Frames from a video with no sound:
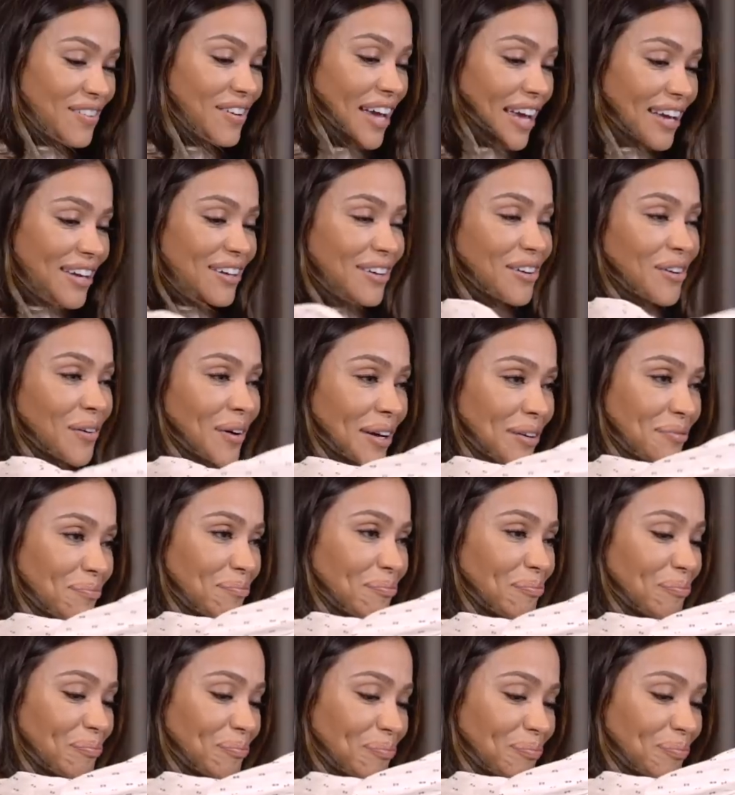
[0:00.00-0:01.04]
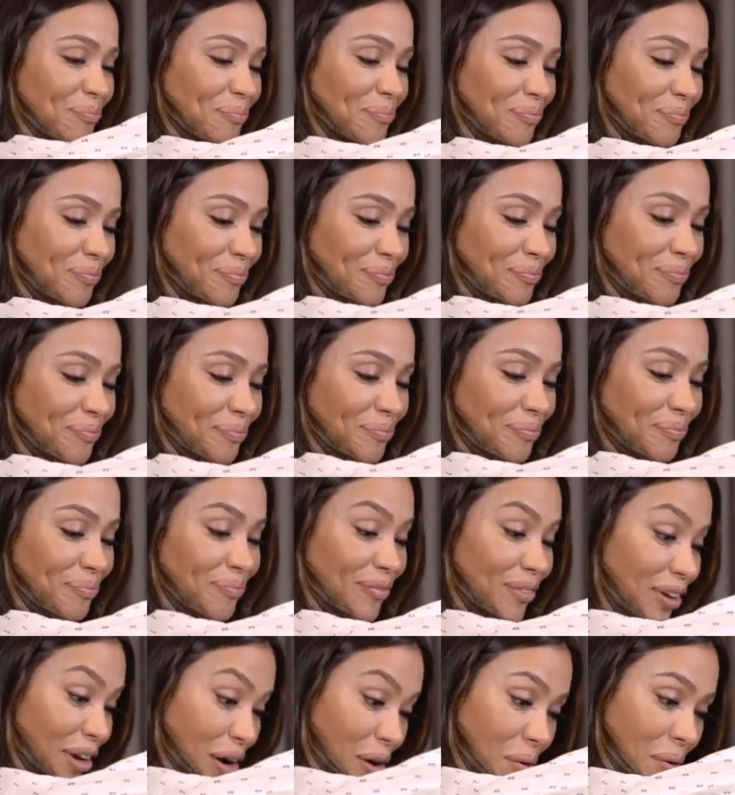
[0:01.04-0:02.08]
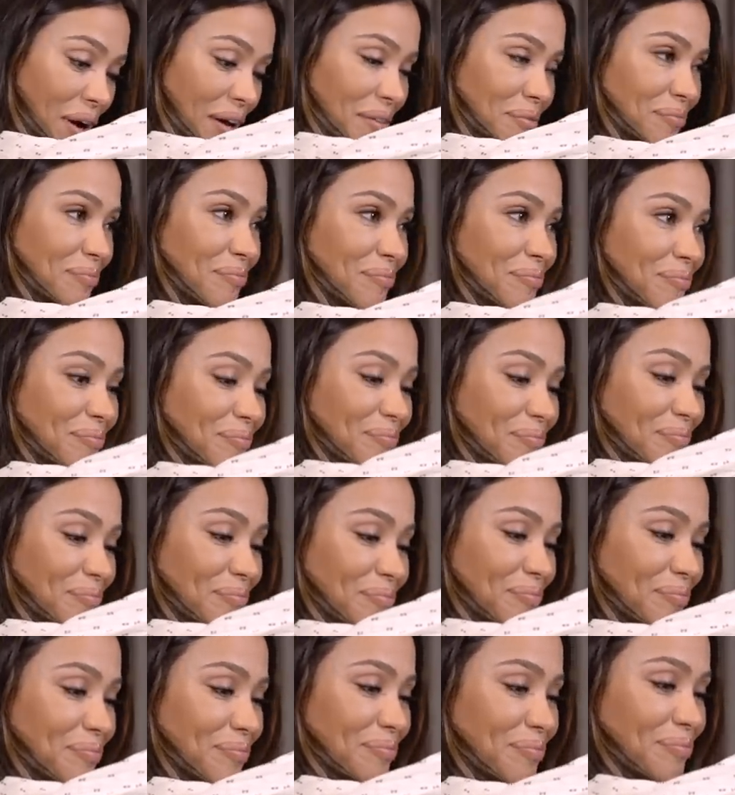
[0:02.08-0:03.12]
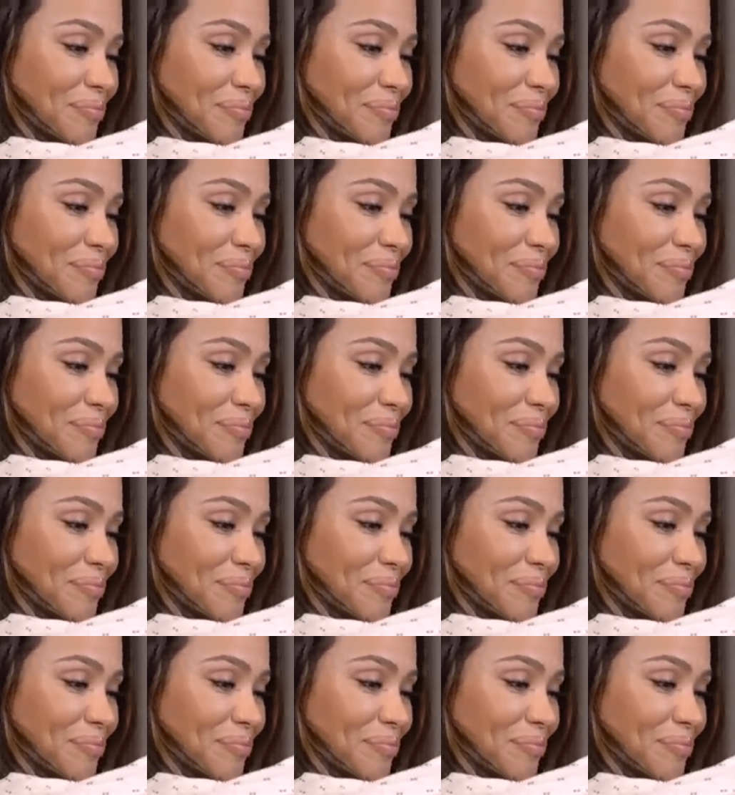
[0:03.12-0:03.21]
okay, go on. Go on. Get out of it,